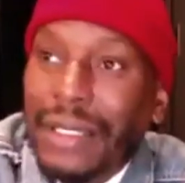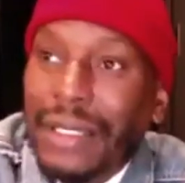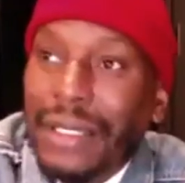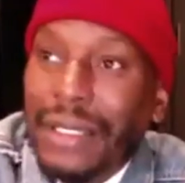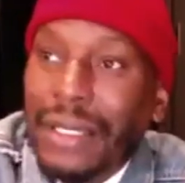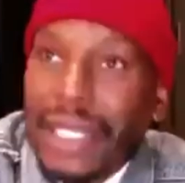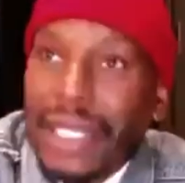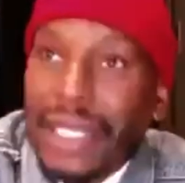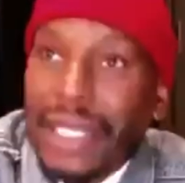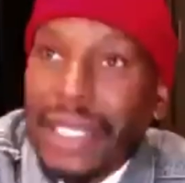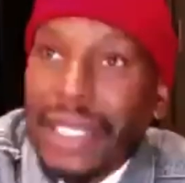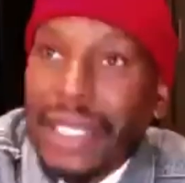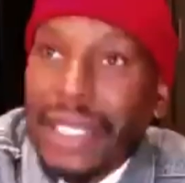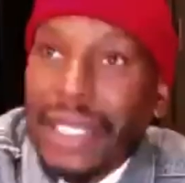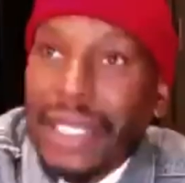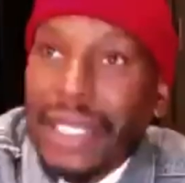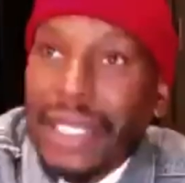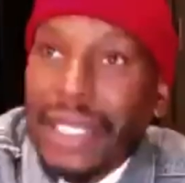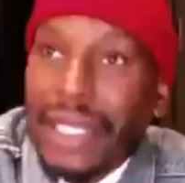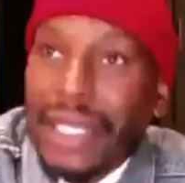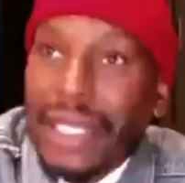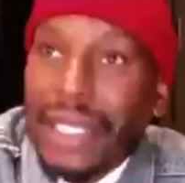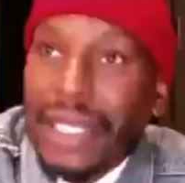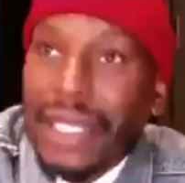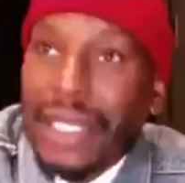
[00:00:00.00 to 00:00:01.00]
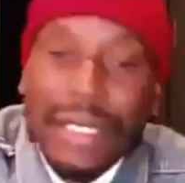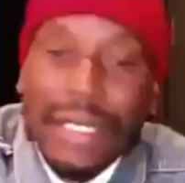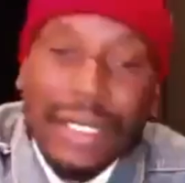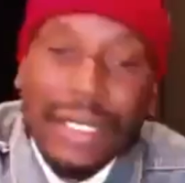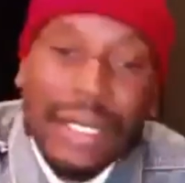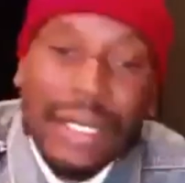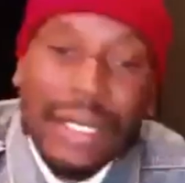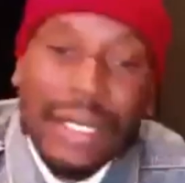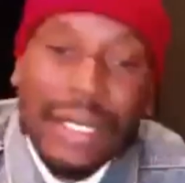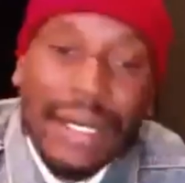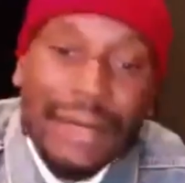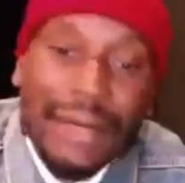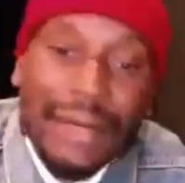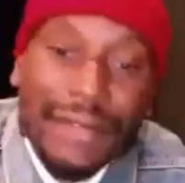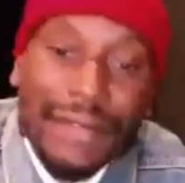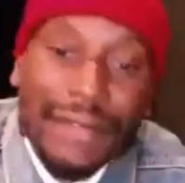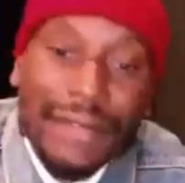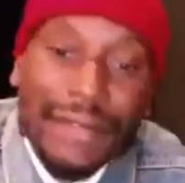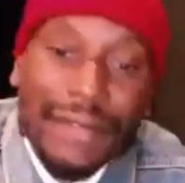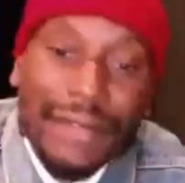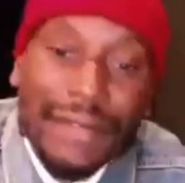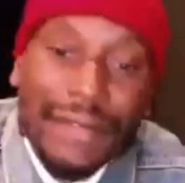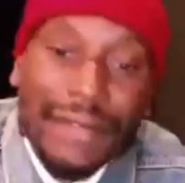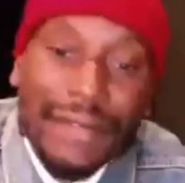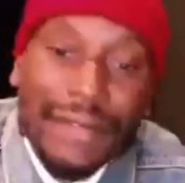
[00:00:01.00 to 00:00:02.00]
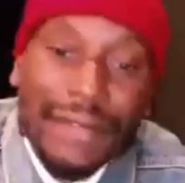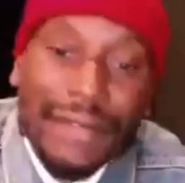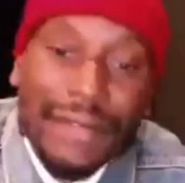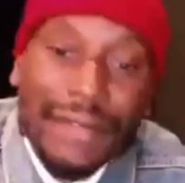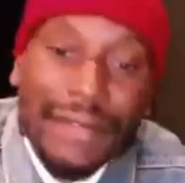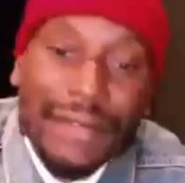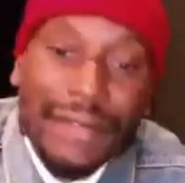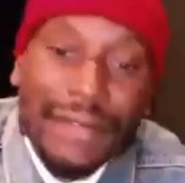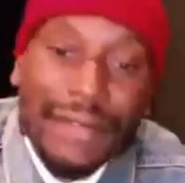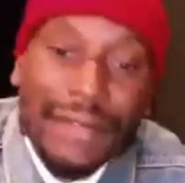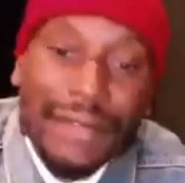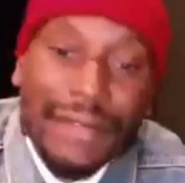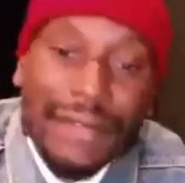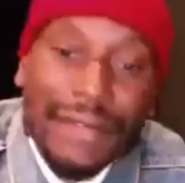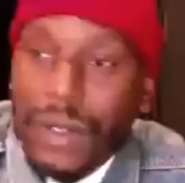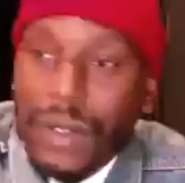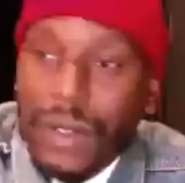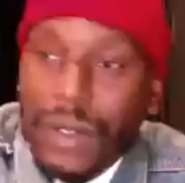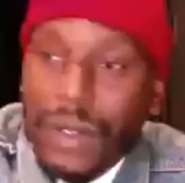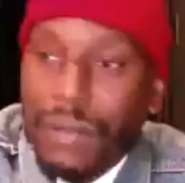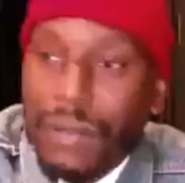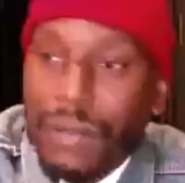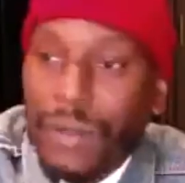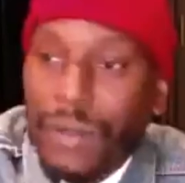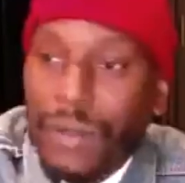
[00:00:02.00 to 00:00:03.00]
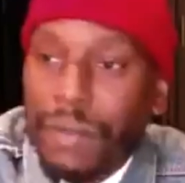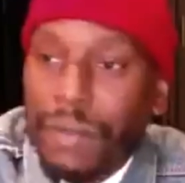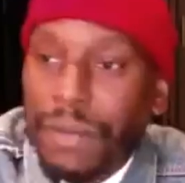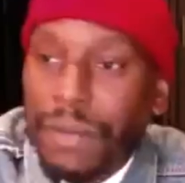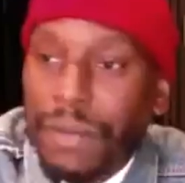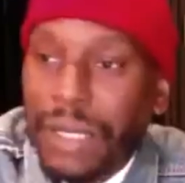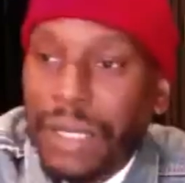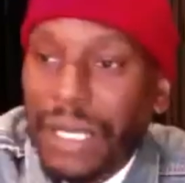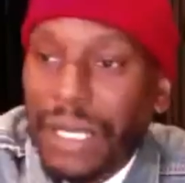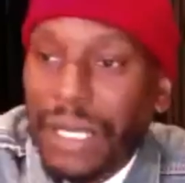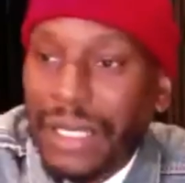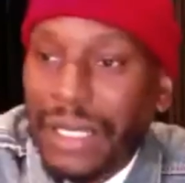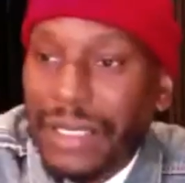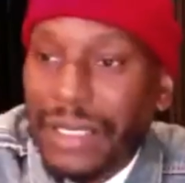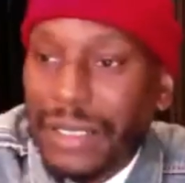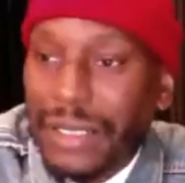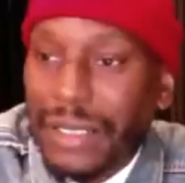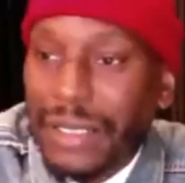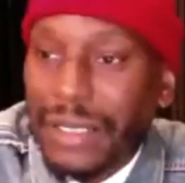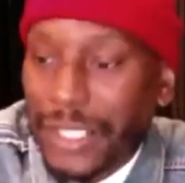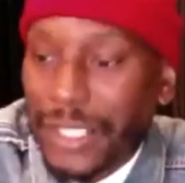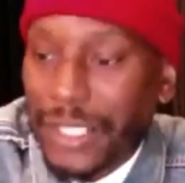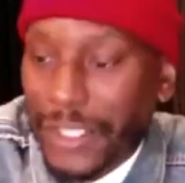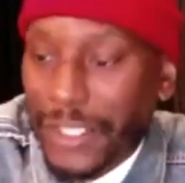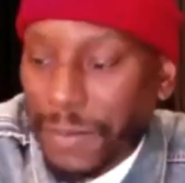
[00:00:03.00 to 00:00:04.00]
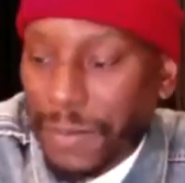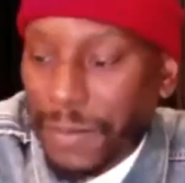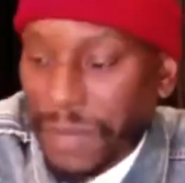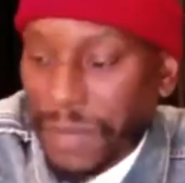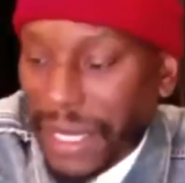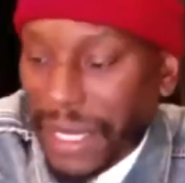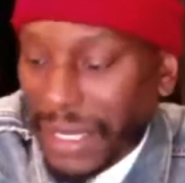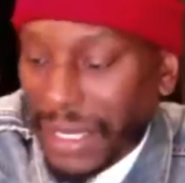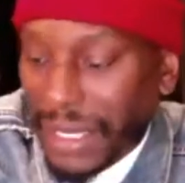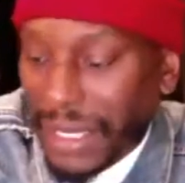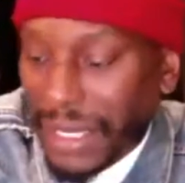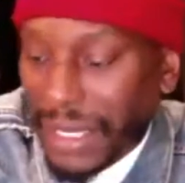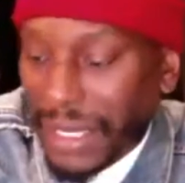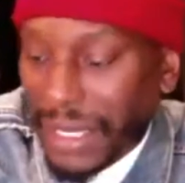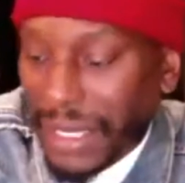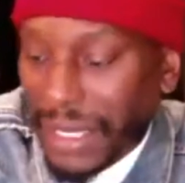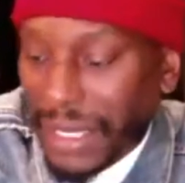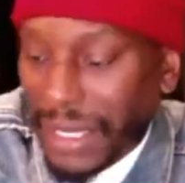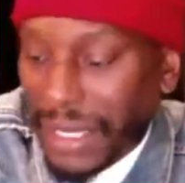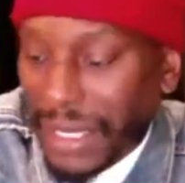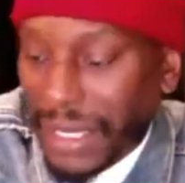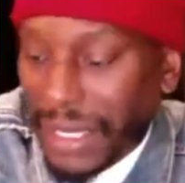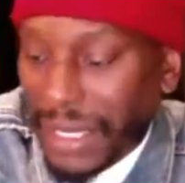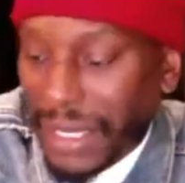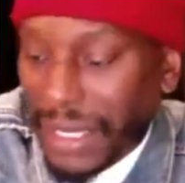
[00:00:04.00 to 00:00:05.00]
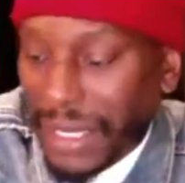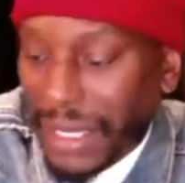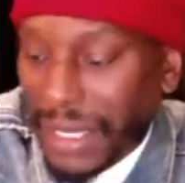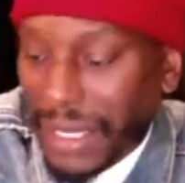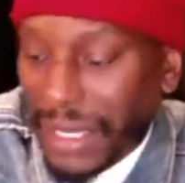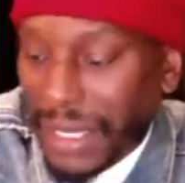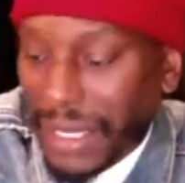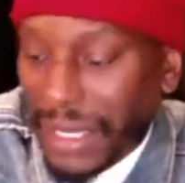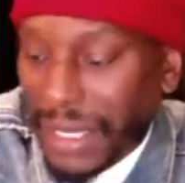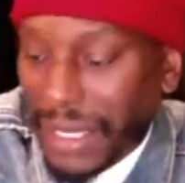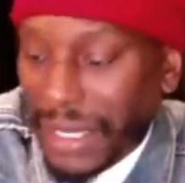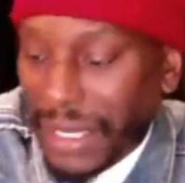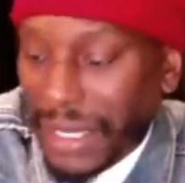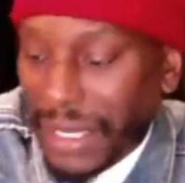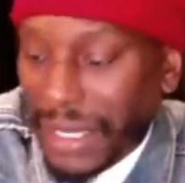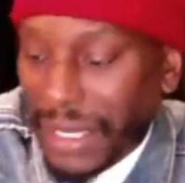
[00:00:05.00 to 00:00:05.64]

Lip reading: be in the most uncomfortable and most vulnerable place and space.